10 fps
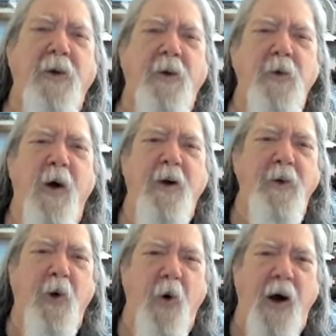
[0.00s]
you want to
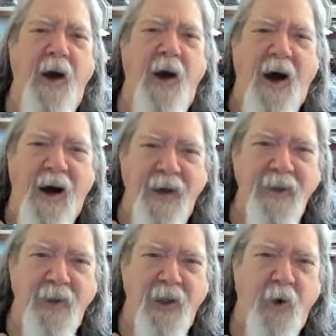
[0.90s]
know why I
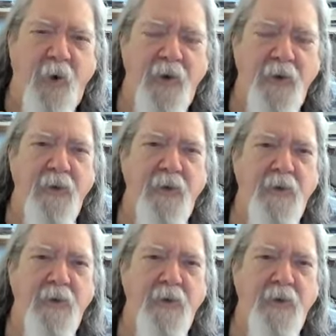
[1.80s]
allow it?